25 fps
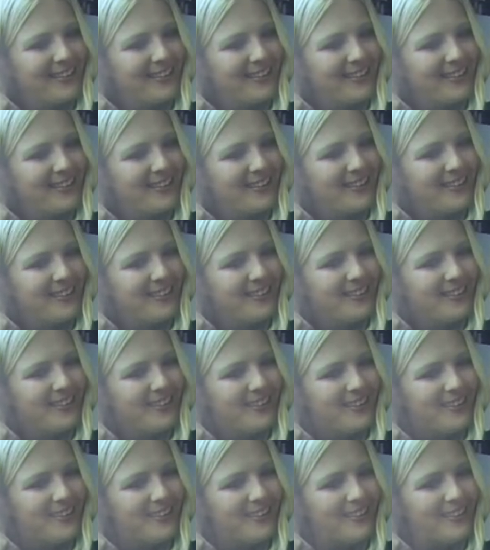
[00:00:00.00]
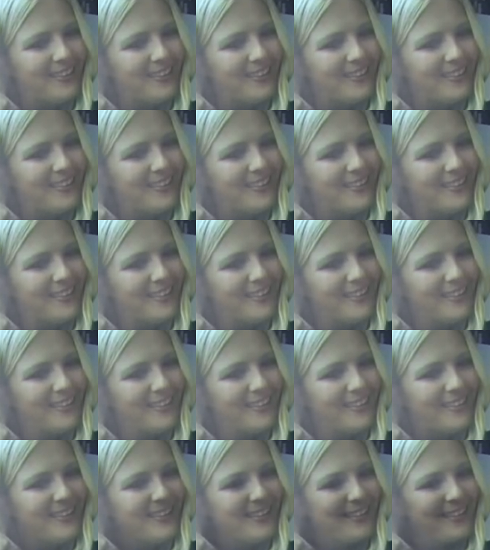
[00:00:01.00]

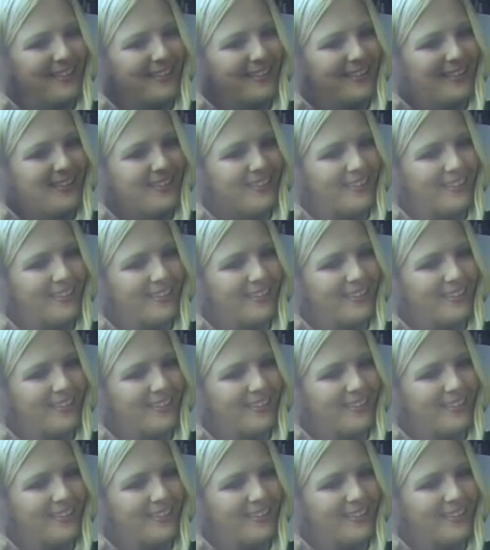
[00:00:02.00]
No words are spoken by the person on screen.